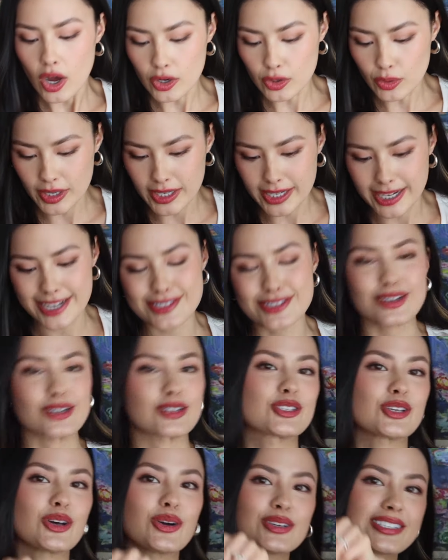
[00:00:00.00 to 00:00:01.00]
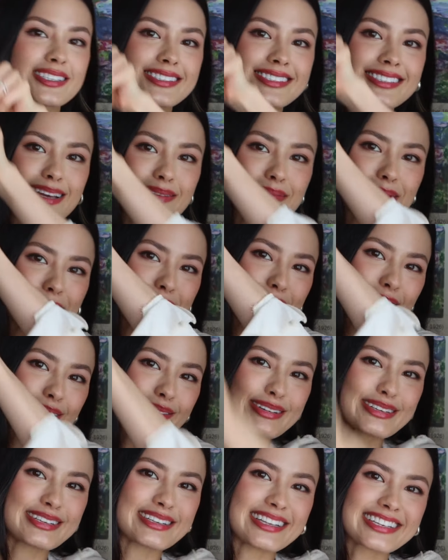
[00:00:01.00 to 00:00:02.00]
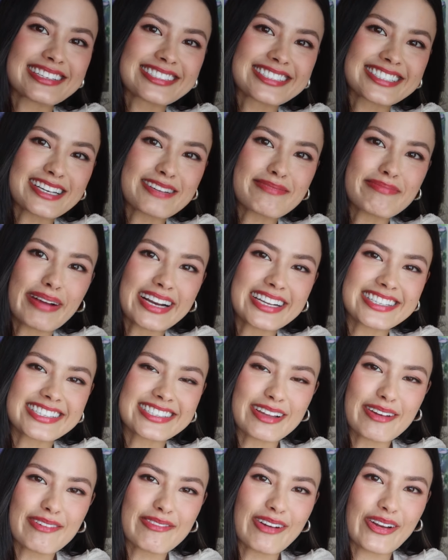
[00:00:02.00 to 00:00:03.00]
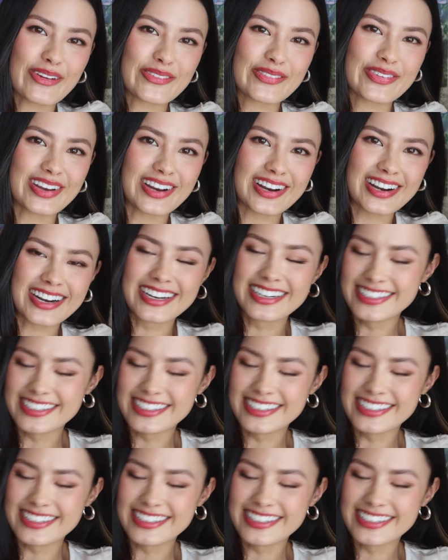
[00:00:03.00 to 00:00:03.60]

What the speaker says: an organizer so it doesn't take me forever to like dig my stuff out of here.